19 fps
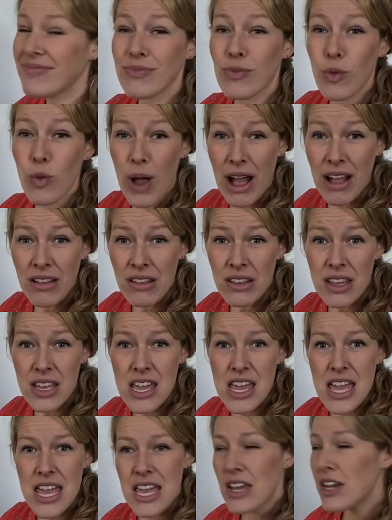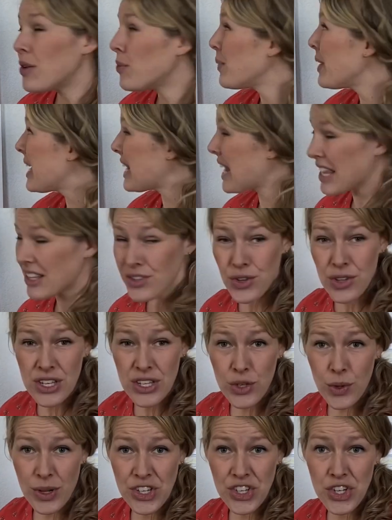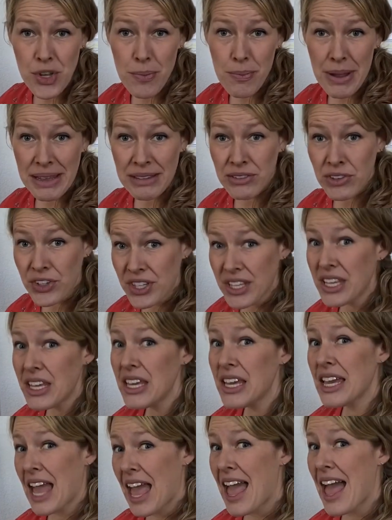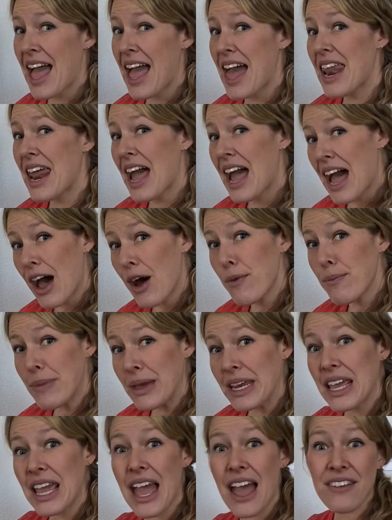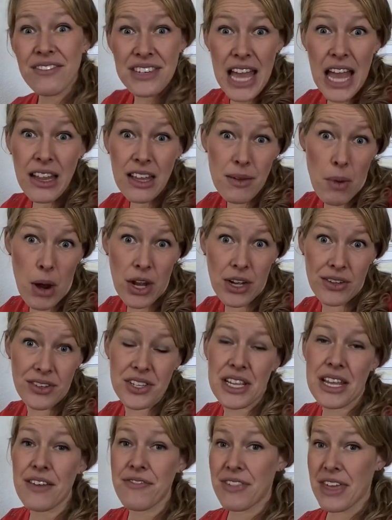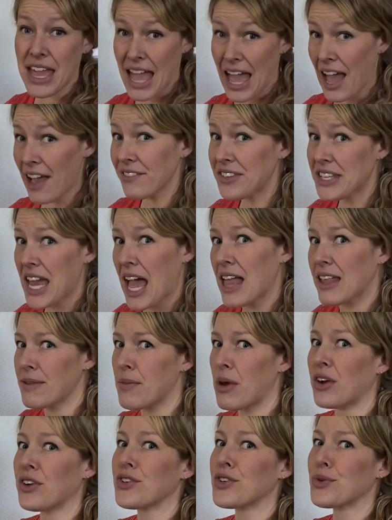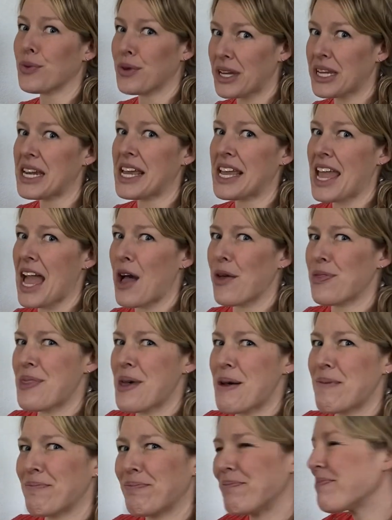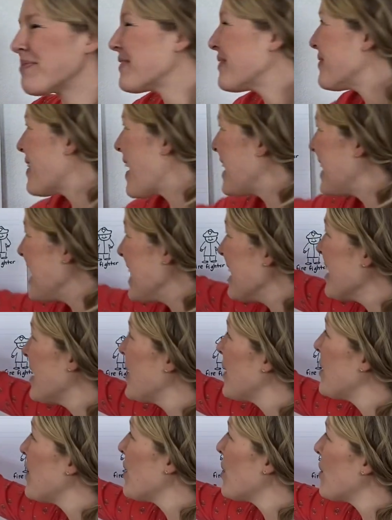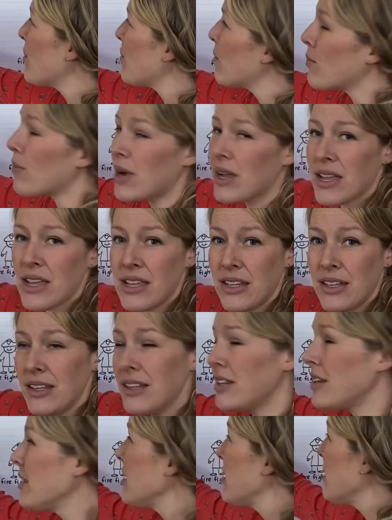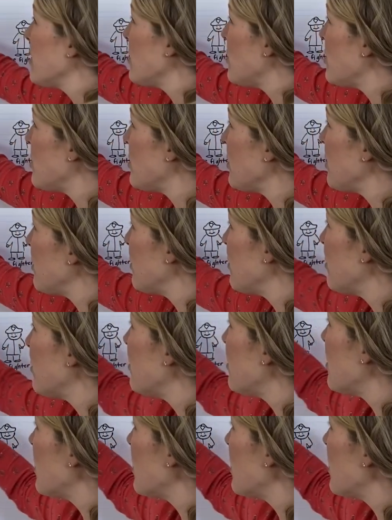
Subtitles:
Well, we can answer this question by looking at how many have tally marks. If they have tally marks, we're going to count them. Ready? 1, 2,